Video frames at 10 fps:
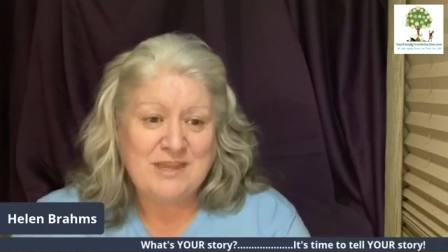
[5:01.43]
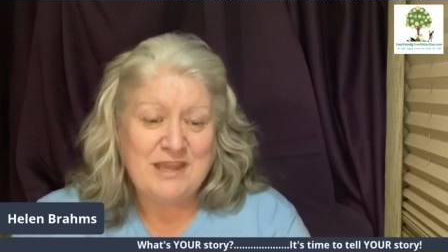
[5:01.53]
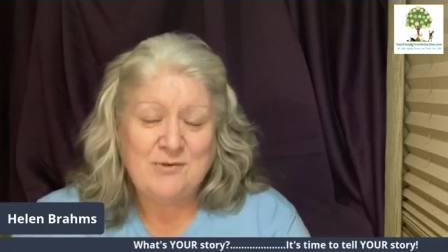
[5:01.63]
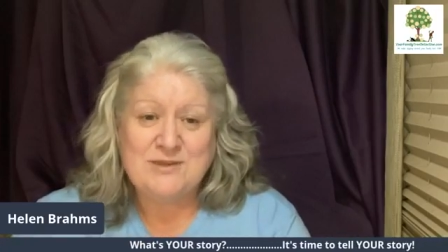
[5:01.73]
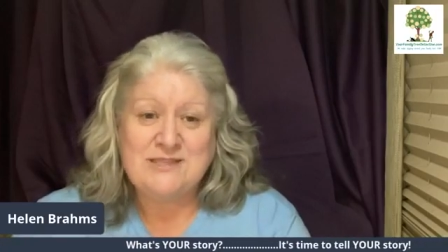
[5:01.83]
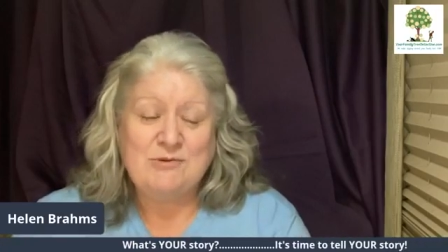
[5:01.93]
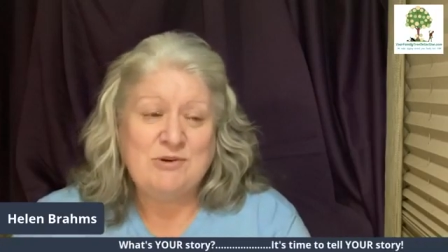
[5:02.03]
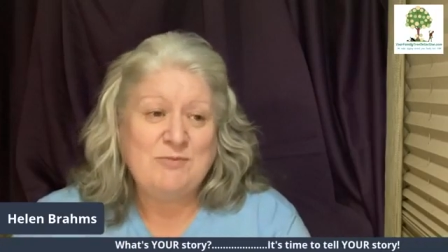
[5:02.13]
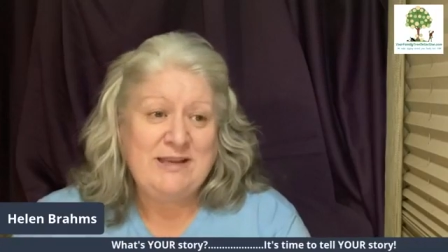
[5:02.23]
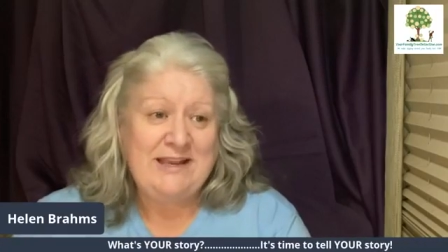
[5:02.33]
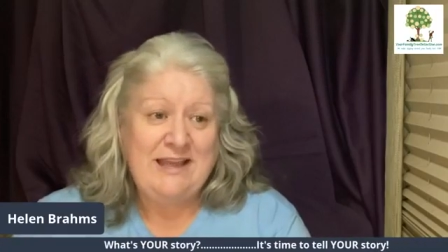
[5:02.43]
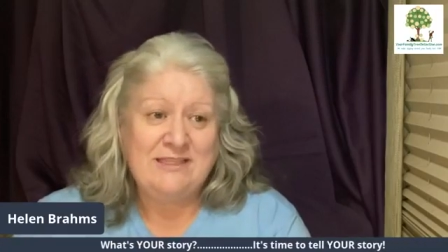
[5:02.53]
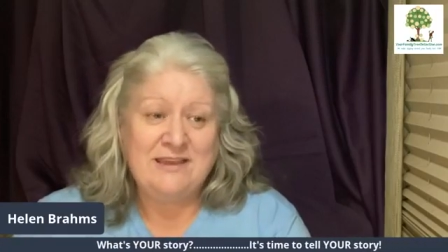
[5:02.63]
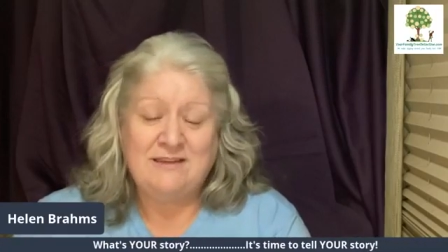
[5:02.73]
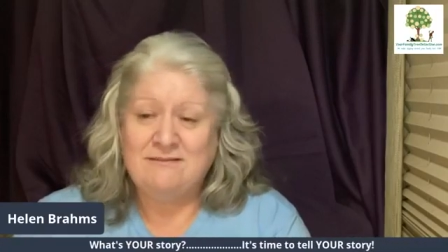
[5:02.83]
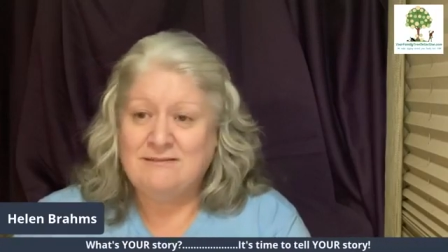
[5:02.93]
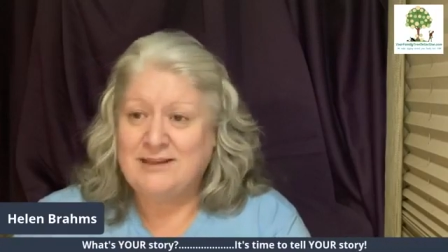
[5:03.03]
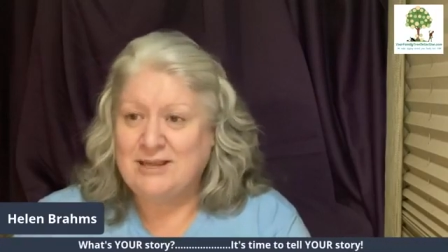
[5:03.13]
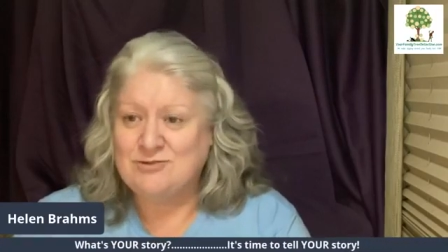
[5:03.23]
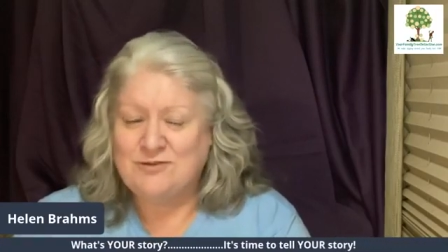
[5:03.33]
Otherwise, they would have been at the
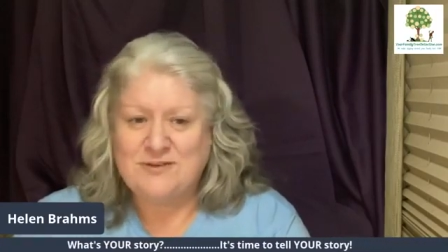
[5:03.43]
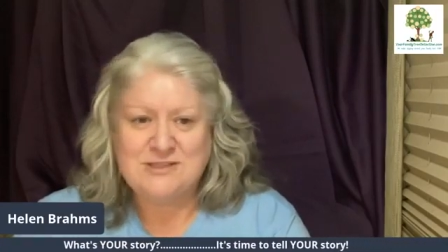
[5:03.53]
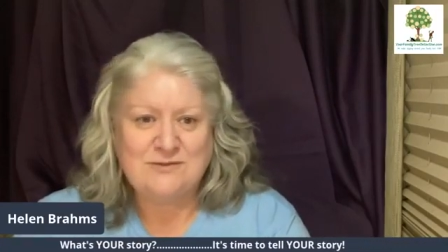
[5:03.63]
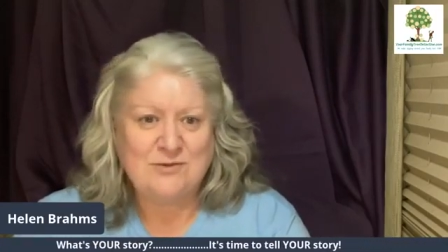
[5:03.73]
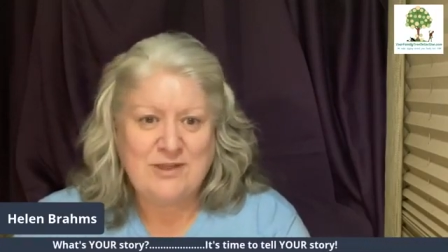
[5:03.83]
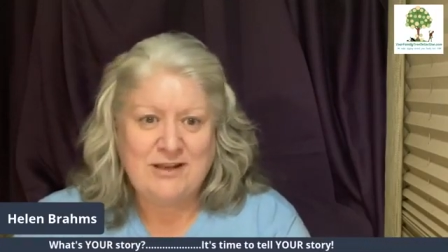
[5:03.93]
country festival